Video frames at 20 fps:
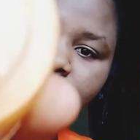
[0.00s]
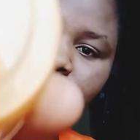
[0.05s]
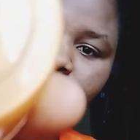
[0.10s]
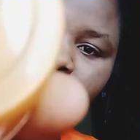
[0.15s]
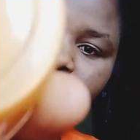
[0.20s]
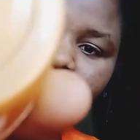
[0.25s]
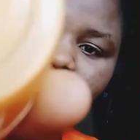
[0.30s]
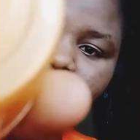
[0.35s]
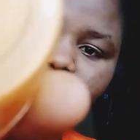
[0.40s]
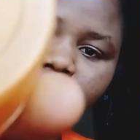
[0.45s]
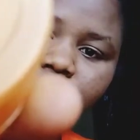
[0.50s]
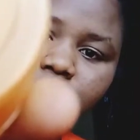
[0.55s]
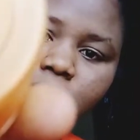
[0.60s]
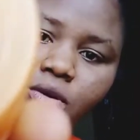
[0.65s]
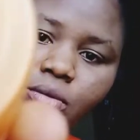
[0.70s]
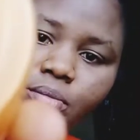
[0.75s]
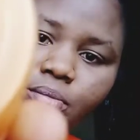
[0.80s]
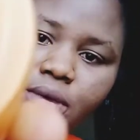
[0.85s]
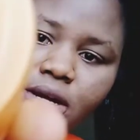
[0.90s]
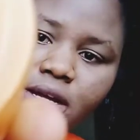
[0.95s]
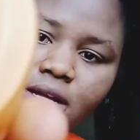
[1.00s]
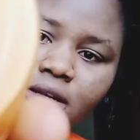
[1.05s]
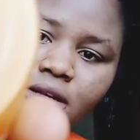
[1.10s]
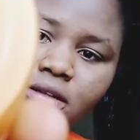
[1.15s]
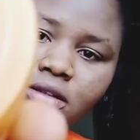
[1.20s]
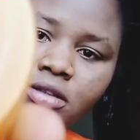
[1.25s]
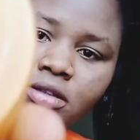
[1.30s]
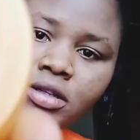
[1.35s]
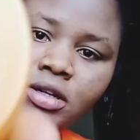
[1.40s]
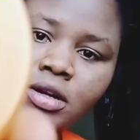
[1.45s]
is the number
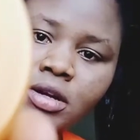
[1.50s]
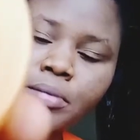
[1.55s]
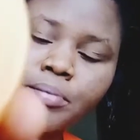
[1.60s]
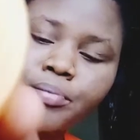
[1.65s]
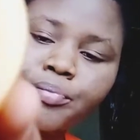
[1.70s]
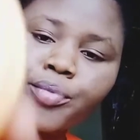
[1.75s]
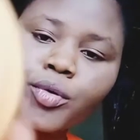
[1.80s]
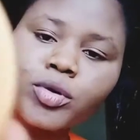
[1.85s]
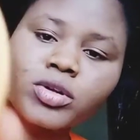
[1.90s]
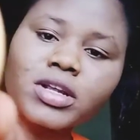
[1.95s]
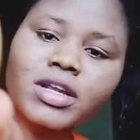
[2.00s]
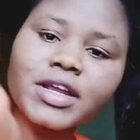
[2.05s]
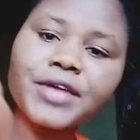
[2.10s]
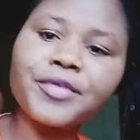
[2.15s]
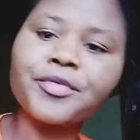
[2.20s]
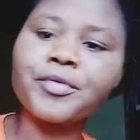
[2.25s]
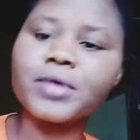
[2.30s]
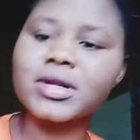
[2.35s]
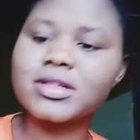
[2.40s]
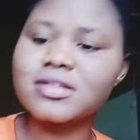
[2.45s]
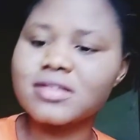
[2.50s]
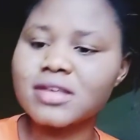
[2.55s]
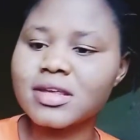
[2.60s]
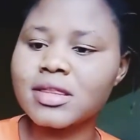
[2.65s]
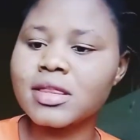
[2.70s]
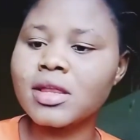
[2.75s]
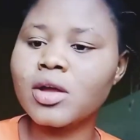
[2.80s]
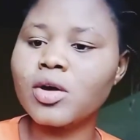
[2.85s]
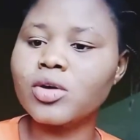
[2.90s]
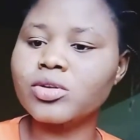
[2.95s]
boldly
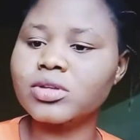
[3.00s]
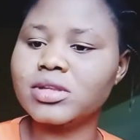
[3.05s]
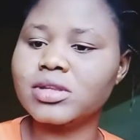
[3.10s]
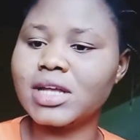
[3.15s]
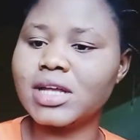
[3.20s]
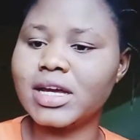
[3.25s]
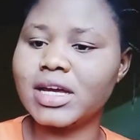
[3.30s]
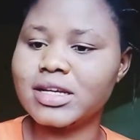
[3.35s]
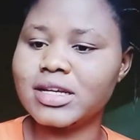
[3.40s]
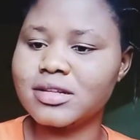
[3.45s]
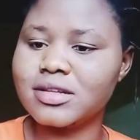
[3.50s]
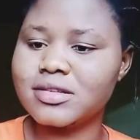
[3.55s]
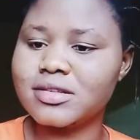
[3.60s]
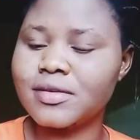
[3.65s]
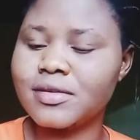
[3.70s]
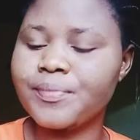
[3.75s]
written under it.